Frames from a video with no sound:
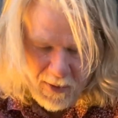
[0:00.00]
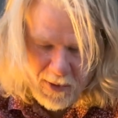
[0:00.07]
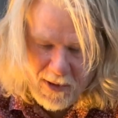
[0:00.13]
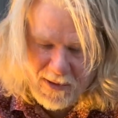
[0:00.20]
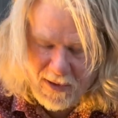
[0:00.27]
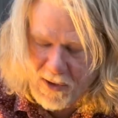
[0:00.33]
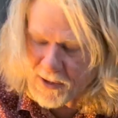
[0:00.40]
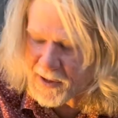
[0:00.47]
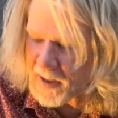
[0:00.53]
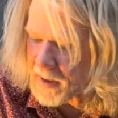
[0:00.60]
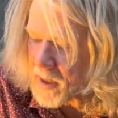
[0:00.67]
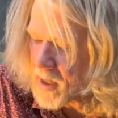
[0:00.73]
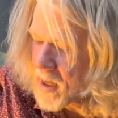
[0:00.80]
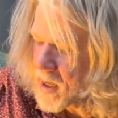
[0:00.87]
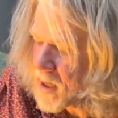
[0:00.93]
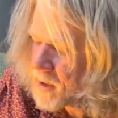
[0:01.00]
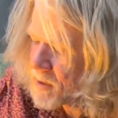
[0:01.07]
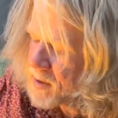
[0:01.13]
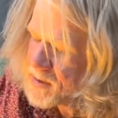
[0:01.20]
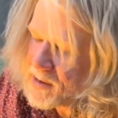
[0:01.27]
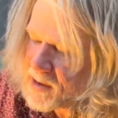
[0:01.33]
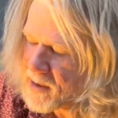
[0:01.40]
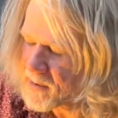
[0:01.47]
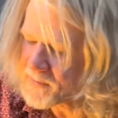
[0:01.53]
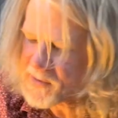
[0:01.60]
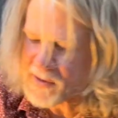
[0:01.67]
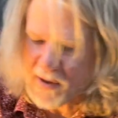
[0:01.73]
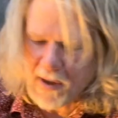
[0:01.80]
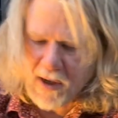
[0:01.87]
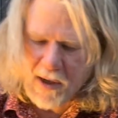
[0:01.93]
here's a good thing. These
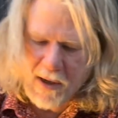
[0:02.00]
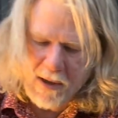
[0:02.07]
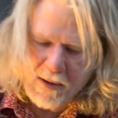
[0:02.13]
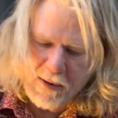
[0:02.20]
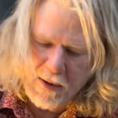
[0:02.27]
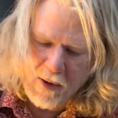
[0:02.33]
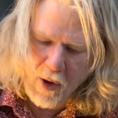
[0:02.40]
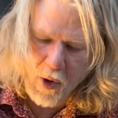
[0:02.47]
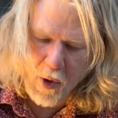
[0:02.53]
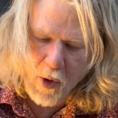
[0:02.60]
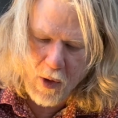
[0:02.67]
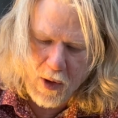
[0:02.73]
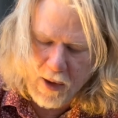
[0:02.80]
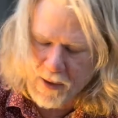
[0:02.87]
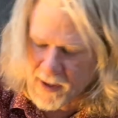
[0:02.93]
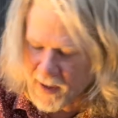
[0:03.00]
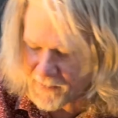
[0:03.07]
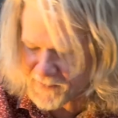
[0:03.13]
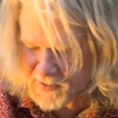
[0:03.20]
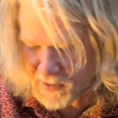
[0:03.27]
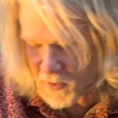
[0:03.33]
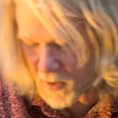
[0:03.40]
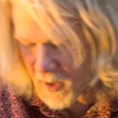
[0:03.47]
leaves are whole enough so